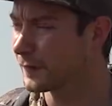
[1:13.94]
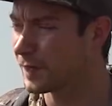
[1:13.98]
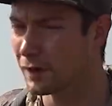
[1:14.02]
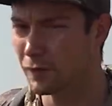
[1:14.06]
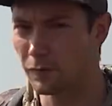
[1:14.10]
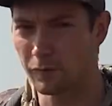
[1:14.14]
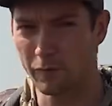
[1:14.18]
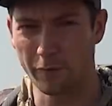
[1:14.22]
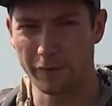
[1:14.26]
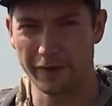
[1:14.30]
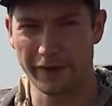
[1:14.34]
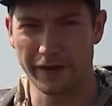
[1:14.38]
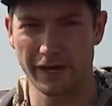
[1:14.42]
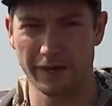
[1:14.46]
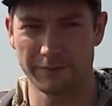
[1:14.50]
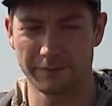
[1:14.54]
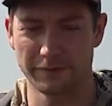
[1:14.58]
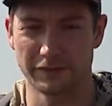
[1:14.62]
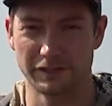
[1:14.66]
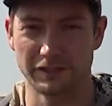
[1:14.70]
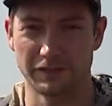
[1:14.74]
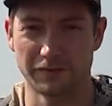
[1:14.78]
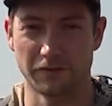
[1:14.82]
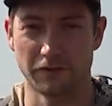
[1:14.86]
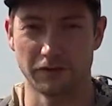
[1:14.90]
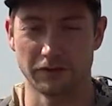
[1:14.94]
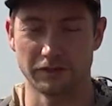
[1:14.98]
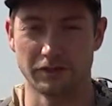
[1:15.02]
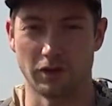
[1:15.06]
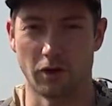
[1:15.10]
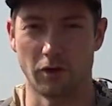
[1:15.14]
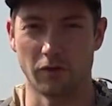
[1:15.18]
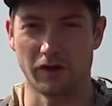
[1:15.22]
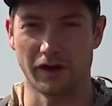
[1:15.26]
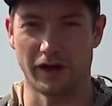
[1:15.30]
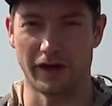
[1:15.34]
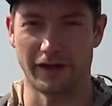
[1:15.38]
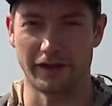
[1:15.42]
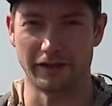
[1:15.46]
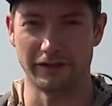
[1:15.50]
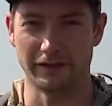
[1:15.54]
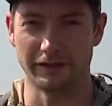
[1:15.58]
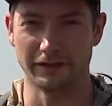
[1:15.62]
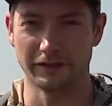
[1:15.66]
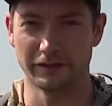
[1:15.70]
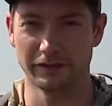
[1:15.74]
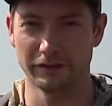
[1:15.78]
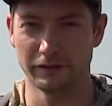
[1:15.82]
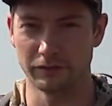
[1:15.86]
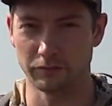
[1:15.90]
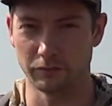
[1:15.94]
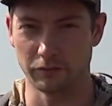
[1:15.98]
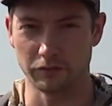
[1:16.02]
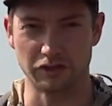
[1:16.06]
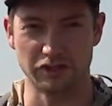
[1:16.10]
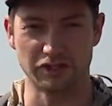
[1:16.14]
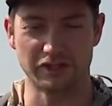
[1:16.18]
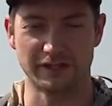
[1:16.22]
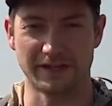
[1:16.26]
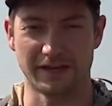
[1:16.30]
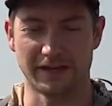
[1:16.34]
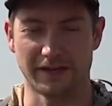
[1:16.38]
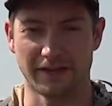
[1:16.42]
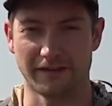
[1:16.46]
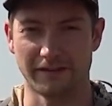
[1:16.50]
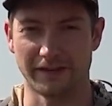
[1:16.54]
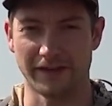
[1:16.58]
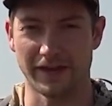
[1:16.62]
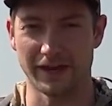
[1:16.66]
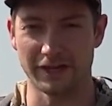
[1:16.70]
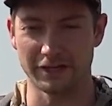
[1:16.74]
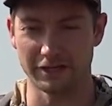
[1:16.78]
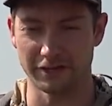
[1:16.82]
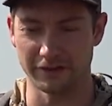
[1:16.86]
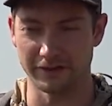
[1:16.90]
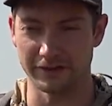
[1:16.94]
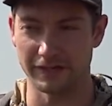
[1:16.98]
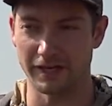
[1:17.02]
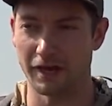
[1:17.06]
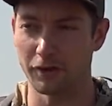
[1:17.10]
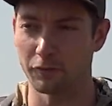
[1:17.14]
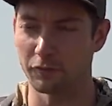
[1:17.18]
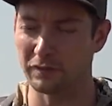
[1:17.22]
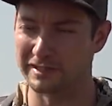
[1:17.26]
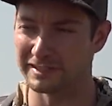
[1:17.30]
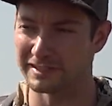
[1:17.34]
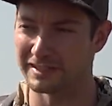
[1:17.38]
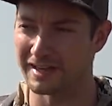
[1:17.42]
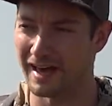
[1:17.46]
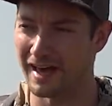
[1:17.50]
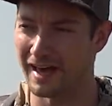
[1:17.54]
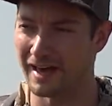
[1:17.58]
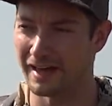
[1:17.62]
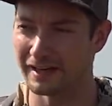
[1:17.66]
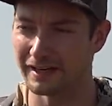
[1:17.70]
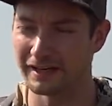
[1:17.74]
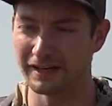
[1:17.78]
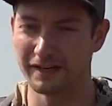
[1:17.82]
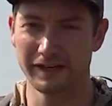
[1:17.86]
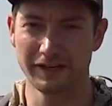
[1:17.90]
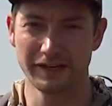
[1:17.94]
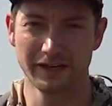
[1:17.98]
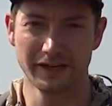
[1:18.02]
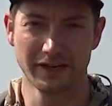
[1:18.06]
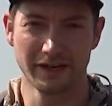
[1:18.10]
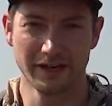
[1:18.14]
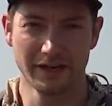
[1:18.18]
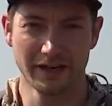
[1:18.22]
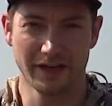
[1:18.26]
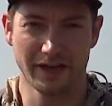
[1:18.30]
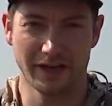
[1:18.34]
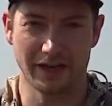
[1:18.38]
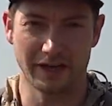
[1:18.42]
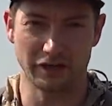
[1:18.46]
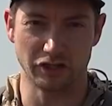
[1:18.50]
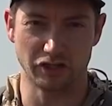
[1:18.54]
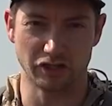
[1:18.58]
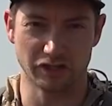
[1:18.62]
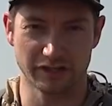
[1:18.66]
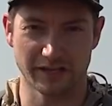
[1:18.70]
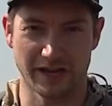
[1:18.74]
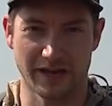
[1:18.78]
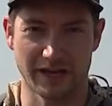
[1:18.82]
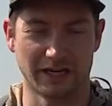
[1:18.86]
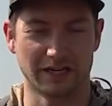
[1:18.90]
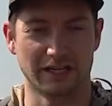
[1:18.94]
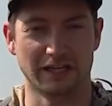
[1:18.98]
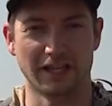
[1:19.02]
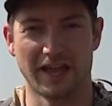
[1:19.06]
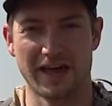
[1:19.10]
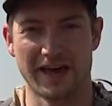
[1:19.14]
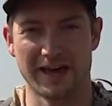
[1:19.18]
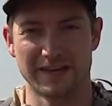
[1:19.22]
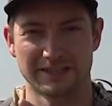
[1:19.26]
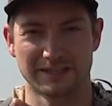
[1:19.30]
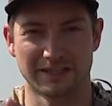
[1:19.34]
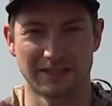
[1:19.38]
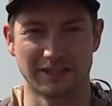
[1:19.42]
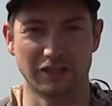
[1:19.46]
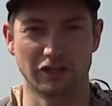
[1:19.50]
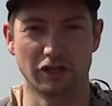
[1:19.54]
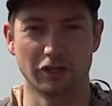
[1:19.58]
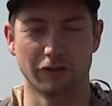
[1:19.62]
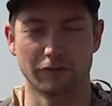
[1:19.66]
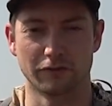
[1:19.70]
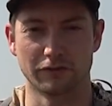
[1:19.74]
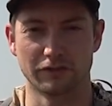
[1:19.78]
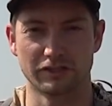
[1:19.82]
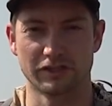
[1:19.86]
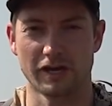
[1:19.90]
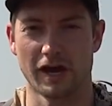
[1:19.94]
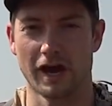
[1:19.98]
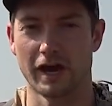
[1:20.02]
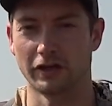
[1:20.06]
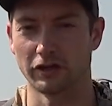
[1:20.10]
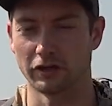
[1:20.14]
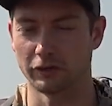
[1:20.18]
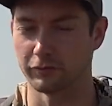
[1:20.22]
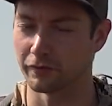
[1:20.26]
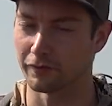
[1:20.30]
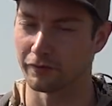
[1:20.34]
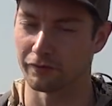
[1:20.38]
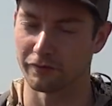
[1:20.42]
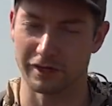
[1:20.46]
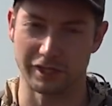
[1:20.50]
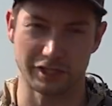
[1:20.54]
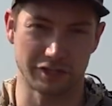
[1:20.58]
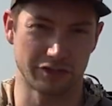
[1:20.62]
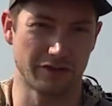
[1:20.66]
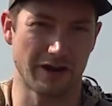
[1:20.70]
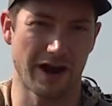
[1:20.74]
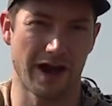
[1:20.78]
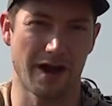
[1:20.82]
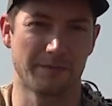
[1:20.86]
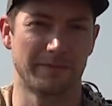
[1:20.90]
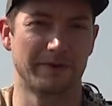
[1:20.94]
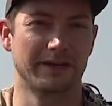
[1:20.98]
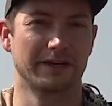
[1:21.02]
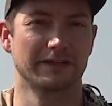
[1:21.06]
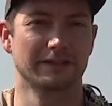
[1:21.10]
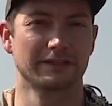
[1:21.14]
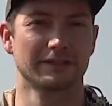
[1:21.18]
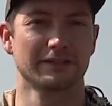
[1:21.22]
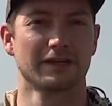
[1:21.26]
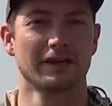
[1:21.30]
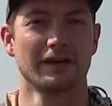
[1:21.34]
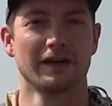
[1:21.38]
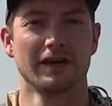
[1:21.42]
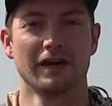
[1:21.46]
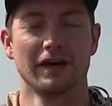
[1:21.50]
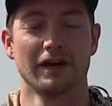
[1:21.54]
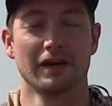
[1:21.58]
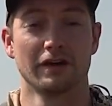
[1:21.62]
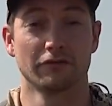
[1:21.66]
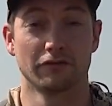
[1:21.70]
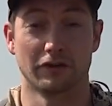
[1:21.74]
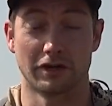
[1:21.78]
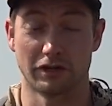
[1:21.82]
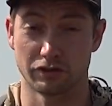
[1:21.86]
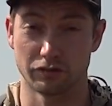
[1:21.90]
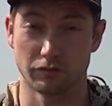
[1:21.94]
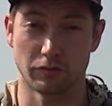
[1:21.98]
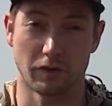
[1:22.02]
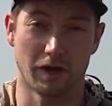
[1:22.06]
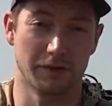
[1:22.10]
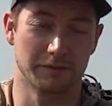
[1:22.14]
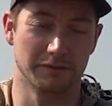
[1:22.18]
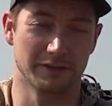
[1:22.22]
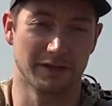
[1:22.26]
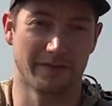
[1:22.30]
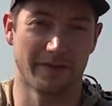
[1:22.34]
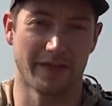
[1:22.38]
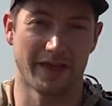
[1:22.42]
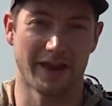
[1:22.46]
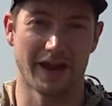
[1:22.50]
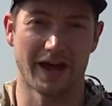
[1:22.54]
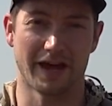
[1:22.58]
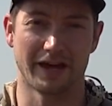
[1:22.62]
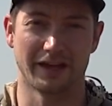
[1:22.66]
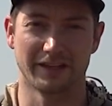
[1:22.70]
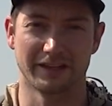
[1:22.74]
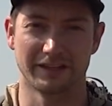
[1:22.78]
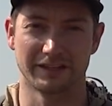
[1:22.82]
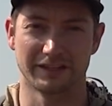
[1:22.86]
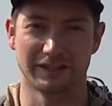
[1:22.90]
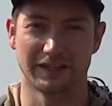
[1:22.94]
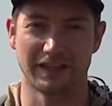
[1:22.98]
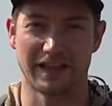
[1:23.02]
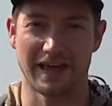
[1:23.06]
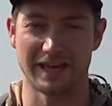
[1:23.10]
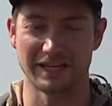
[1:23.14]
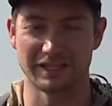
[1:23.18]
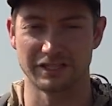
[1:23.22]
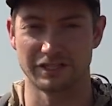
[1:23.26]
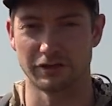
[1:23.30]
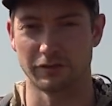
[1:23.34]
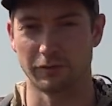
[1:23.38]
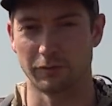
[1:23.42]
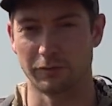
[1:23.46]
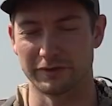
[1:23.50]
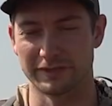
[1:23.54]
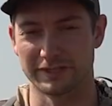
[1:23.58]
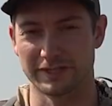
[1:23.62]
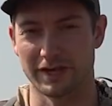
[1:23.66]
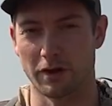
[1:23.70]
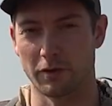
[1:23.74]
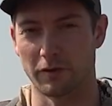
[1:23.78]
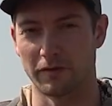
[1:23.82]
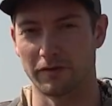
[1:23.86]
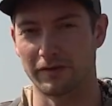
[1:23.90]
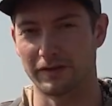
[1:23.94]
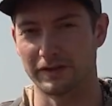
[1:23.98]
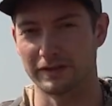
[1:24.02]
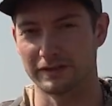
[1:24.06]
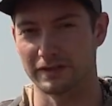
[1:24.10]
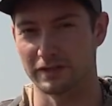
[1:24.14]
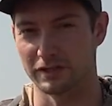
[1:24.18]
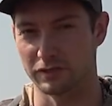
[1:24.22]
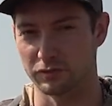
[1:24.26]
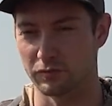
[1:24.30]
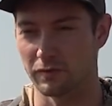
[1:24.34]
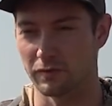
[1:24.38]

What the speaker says: When we get up to this first oak island, we'll just stand on the edge on the downwind side and just kind of glass it and look for signs, look for fresh droppings, fresh rubs on that island. Last year when we scouted this